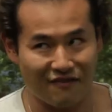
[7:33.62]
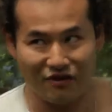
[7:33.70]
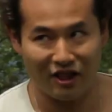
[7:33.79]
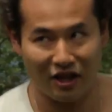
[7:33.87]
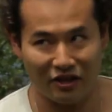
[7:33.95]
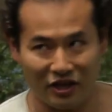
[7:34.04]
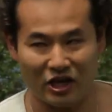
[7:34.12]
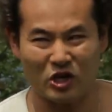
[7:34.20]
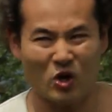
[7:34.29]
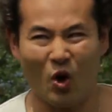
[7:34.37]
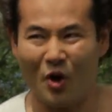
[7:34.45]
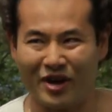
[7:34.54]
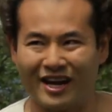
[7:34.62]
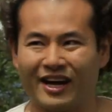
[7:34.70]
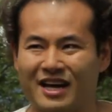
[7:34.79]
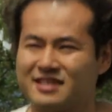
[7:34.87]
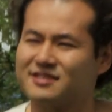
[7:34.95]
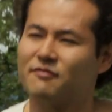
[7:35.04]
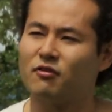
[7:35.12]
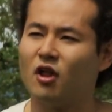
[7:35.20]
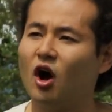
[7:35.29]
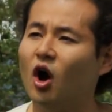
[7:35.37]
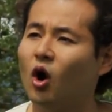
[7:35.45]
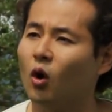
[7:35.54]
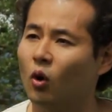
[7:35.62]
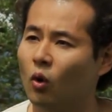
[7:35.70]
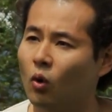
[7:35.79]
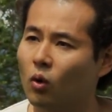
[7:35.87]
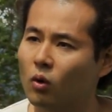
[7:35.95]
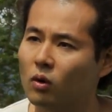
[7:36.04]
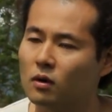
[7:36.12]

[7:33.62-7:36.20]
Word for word: definitely going against the flow. Maybe